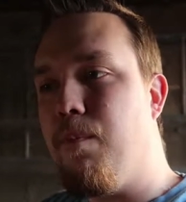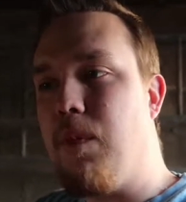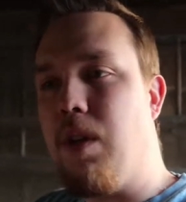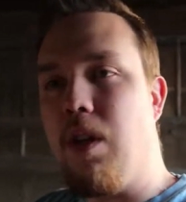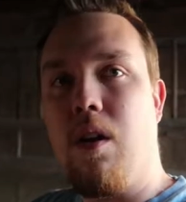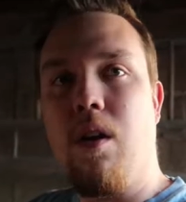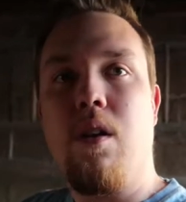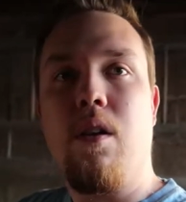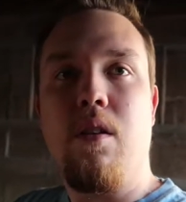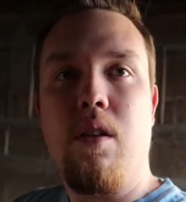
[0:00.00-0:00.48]

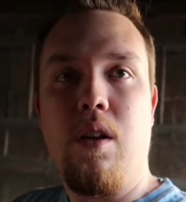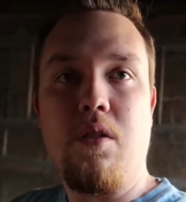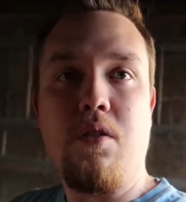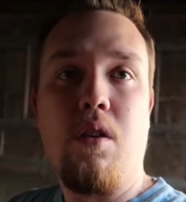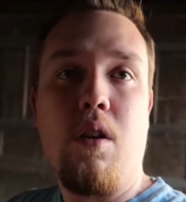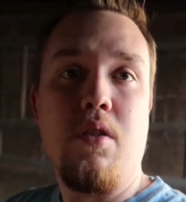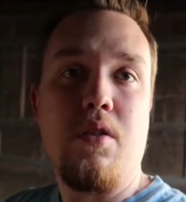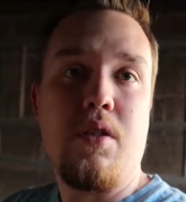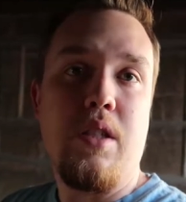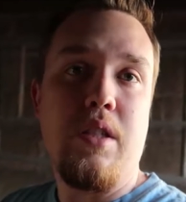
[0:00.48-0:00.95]
the
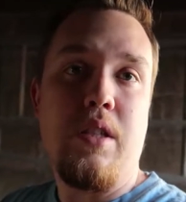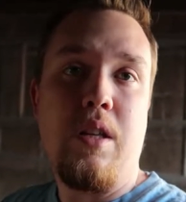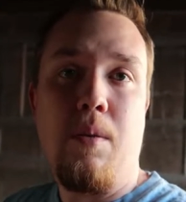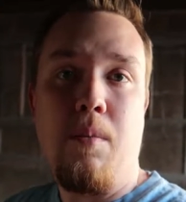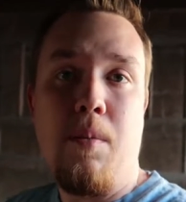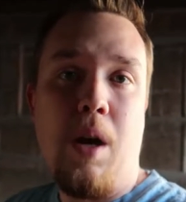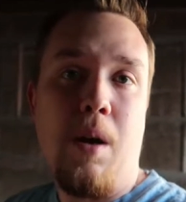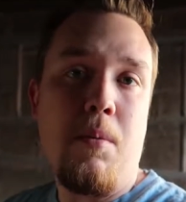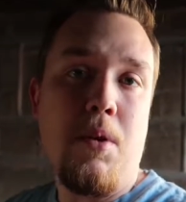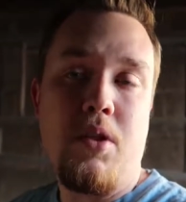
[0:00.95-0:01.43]
exhaust
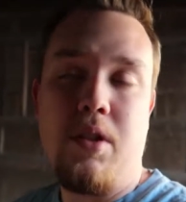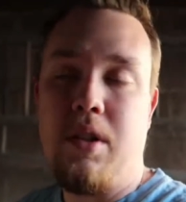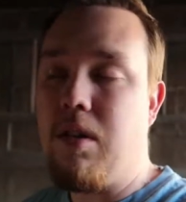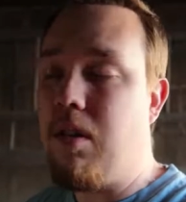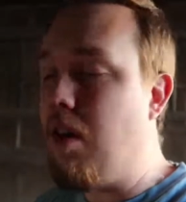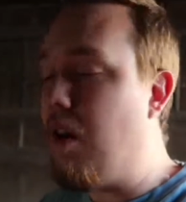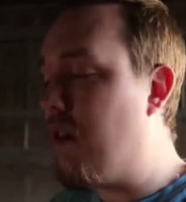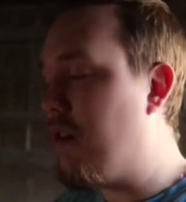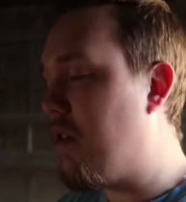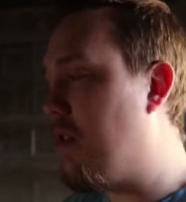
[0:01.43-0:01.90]
system, how much it
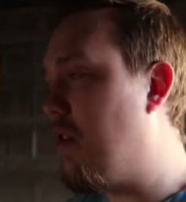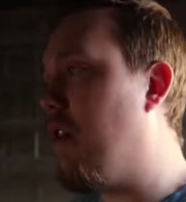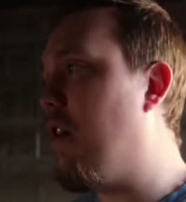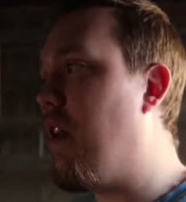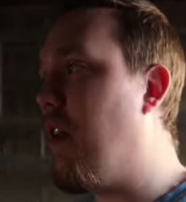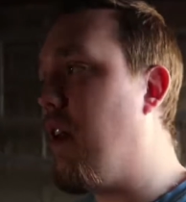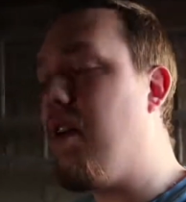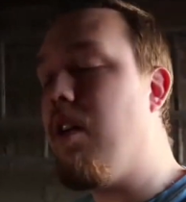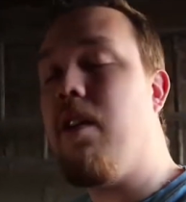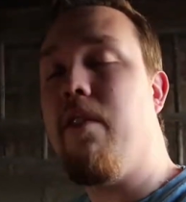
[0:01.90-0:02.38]
costs and
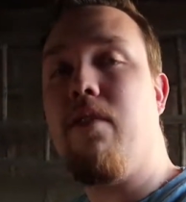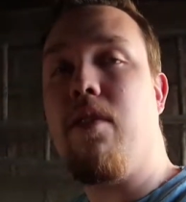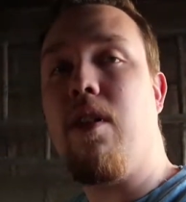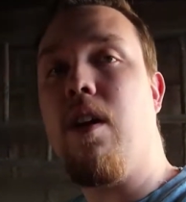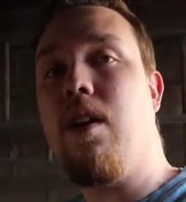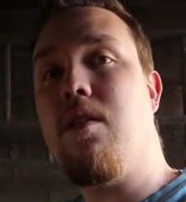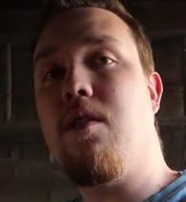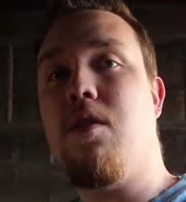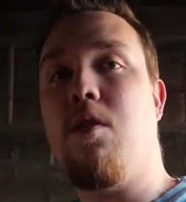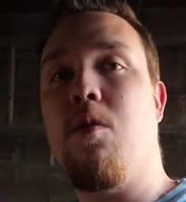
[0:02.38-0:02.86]
all that, in
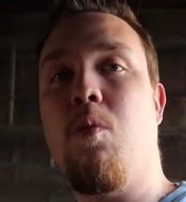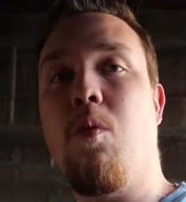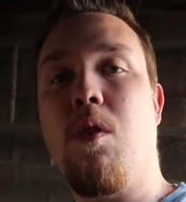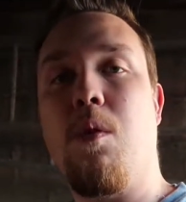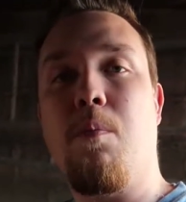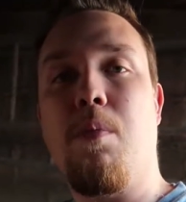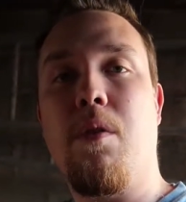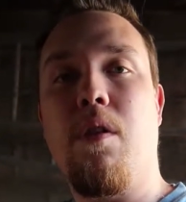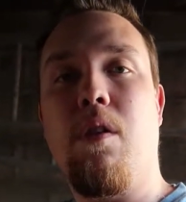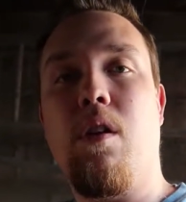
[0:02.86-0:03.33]
case you
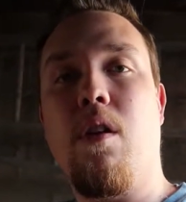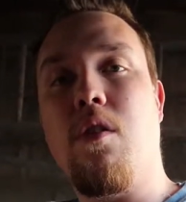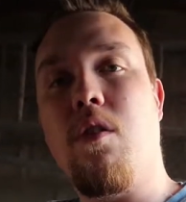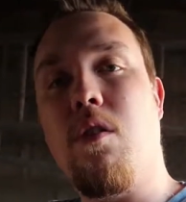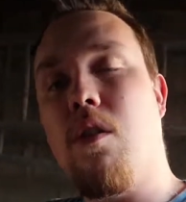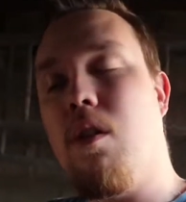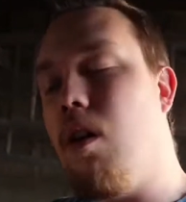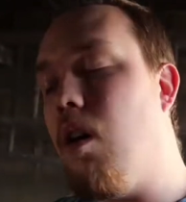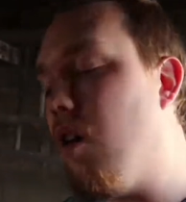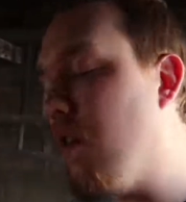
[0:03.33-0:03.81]
want to put it on
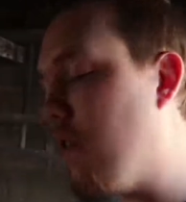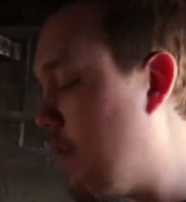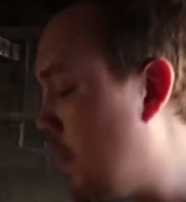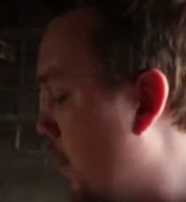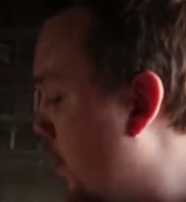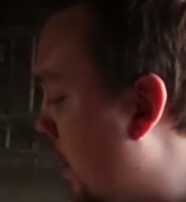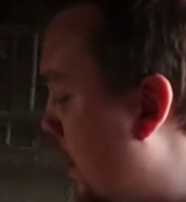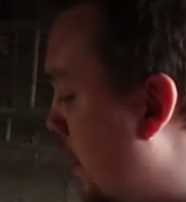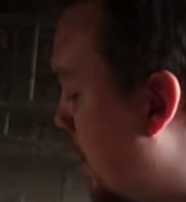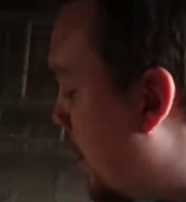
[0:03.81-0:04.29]
your
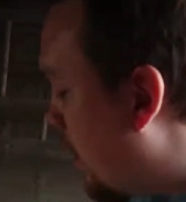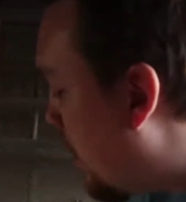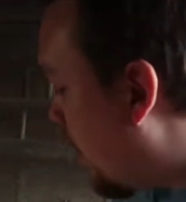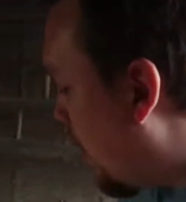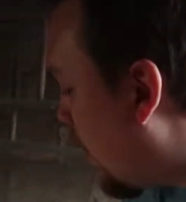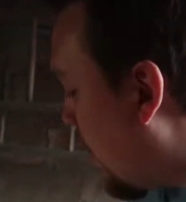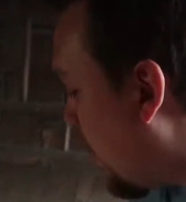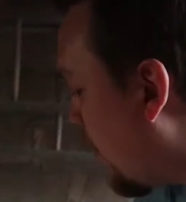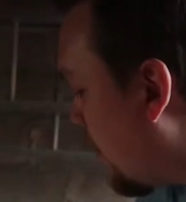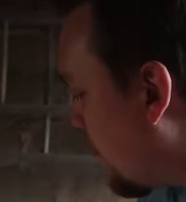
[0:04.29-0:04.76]
Harley.
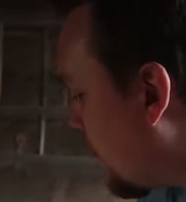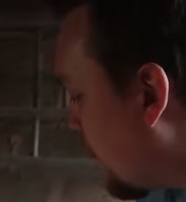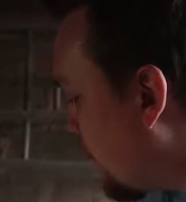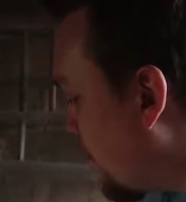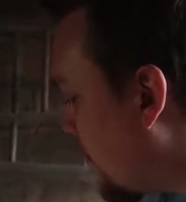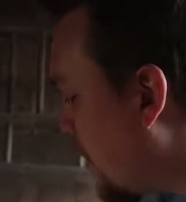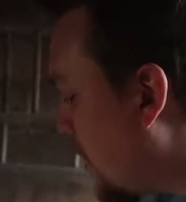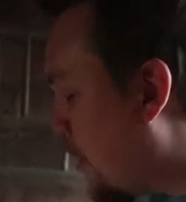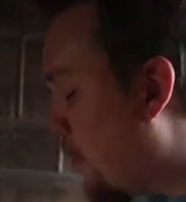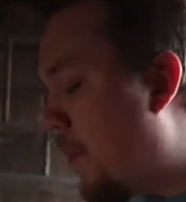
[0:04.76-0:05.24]

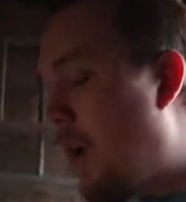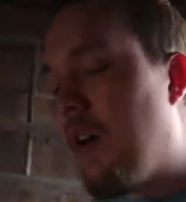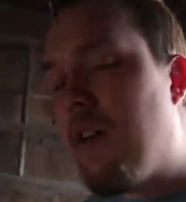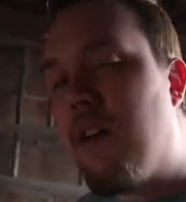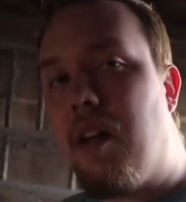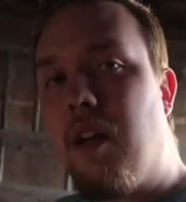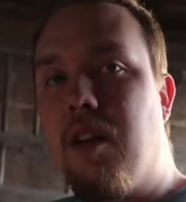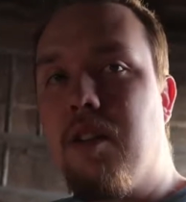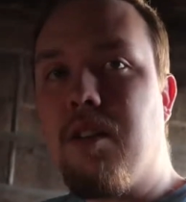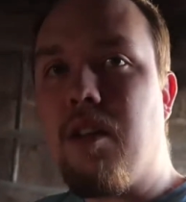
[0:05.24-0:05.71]
In my
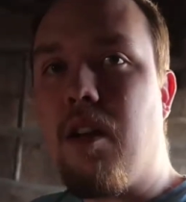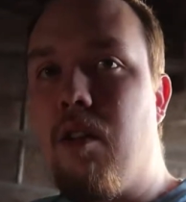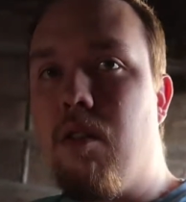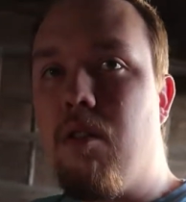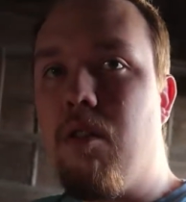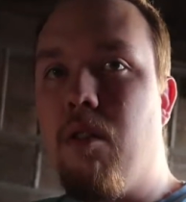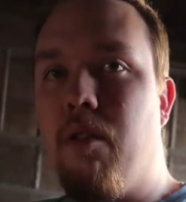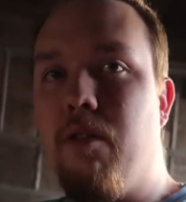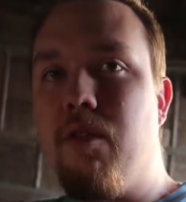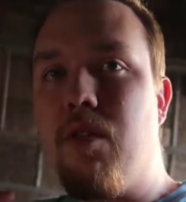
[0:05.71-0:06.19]
case, I
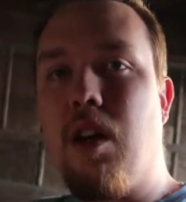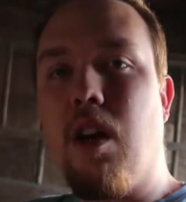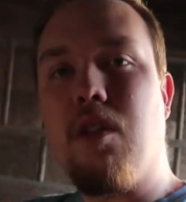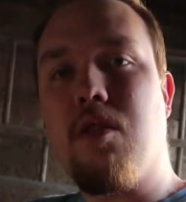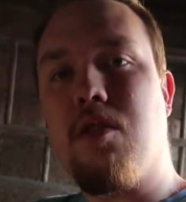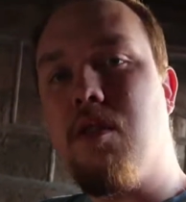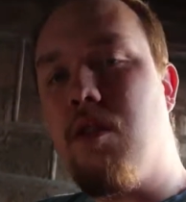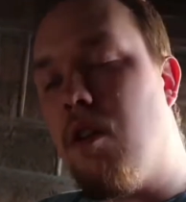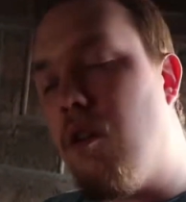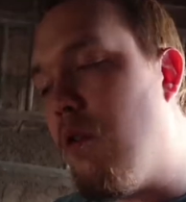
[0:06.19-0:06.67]
don't know if you
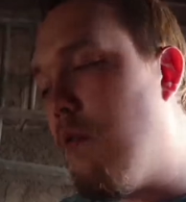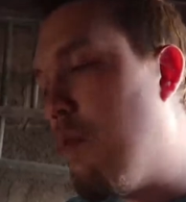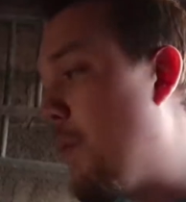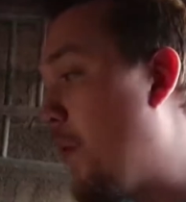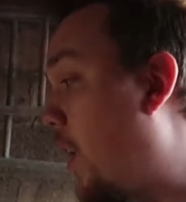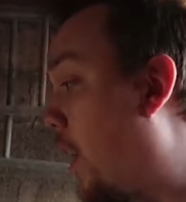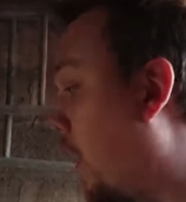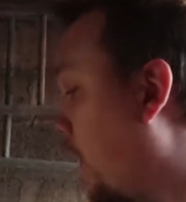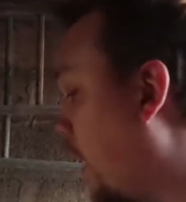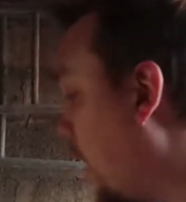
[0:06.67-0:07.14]
guys know,
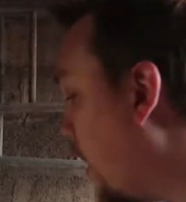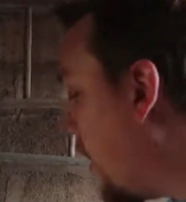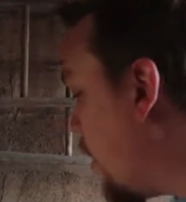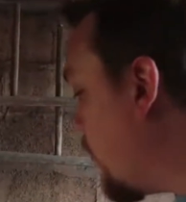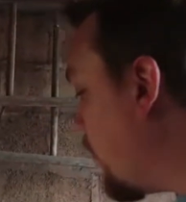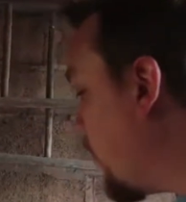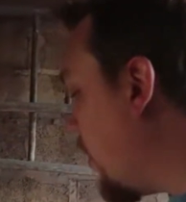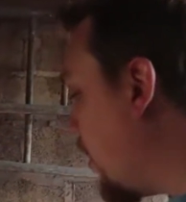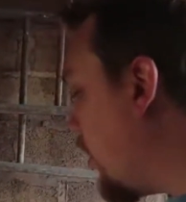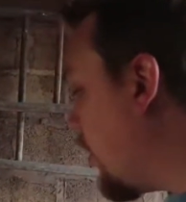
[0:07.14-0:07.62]
but I
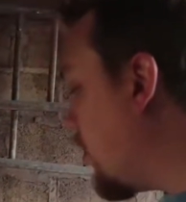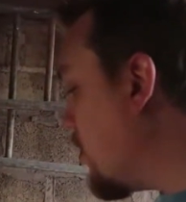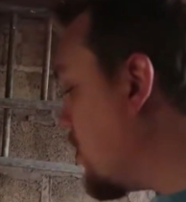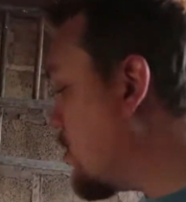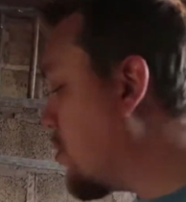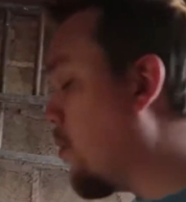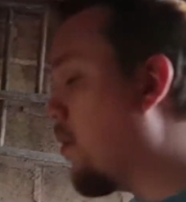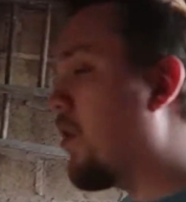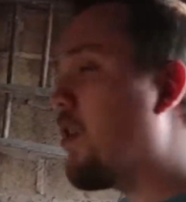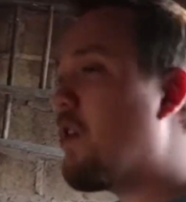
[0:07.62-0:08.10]
have a
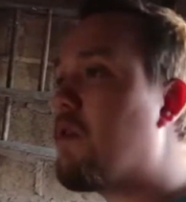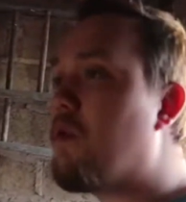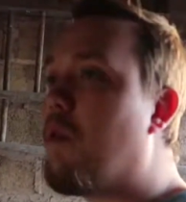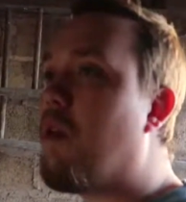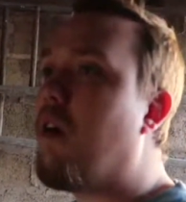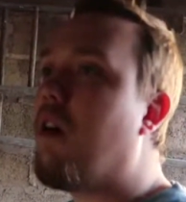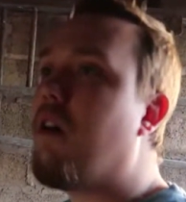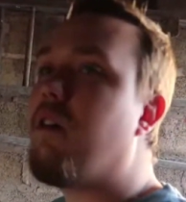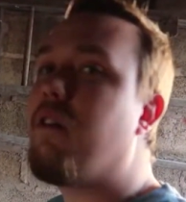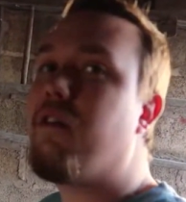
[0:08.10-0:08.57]

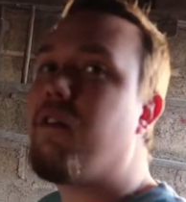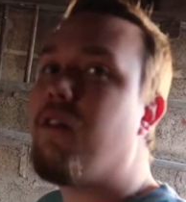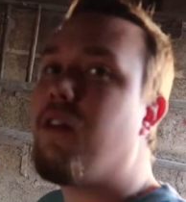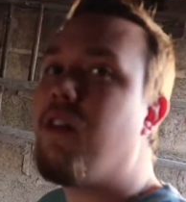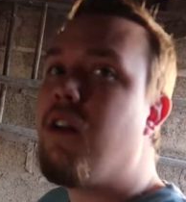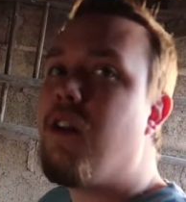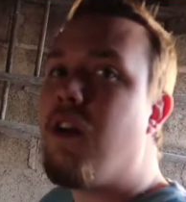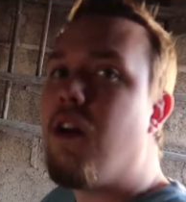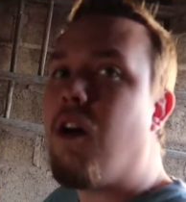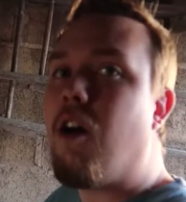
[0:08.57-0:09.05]
2012
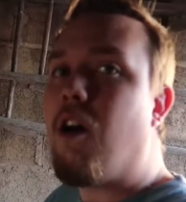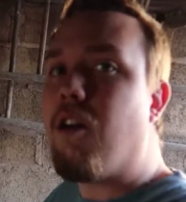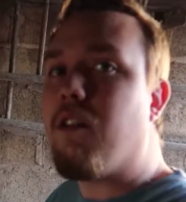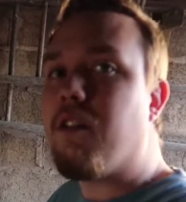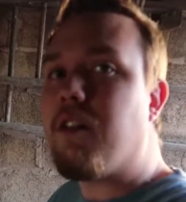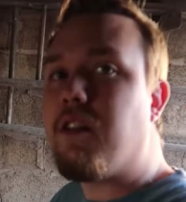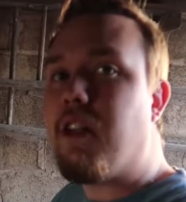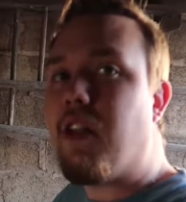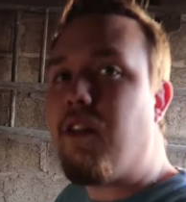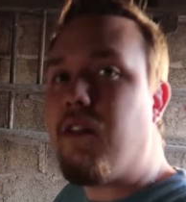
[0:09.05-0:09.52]

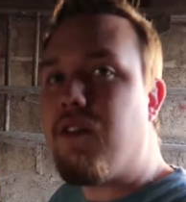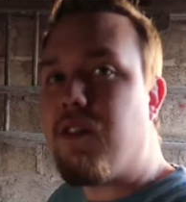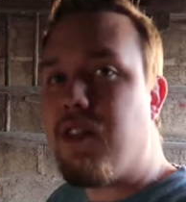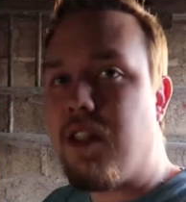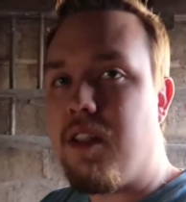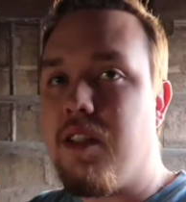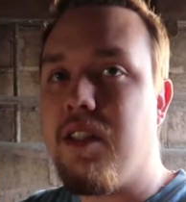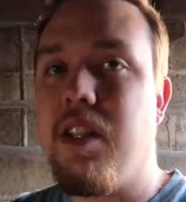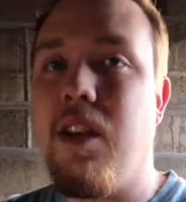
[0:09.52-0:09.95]
Harley Davidson